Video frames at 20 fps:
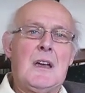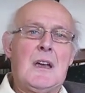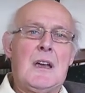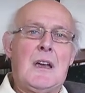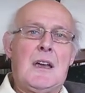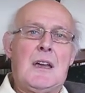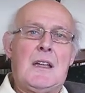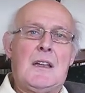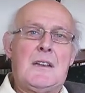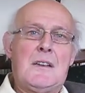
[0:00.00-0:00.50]

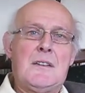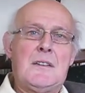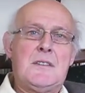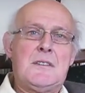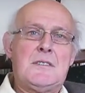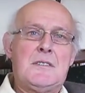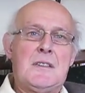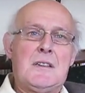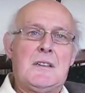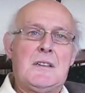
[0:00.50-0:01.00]
And
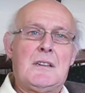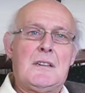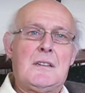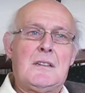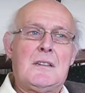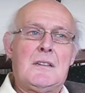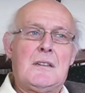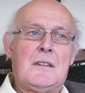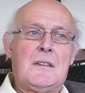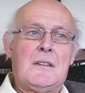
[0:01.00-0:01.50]

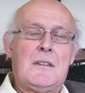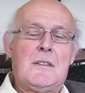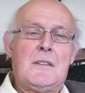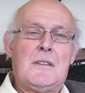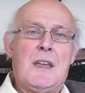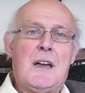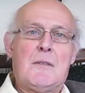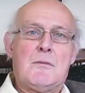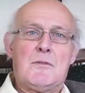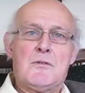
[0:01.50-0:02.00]

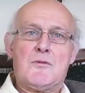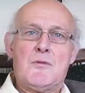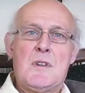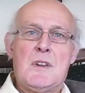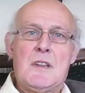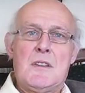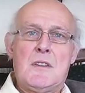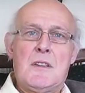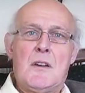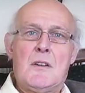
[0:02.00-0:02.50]
that was
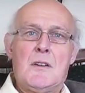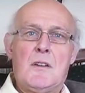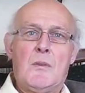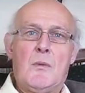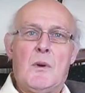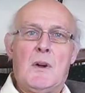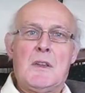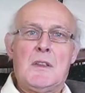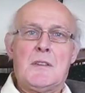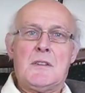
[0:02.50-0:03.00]
really the only
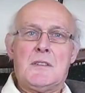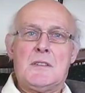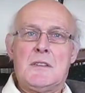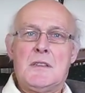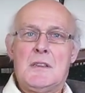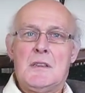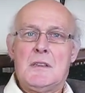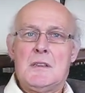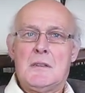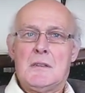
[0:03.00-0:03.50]
way that he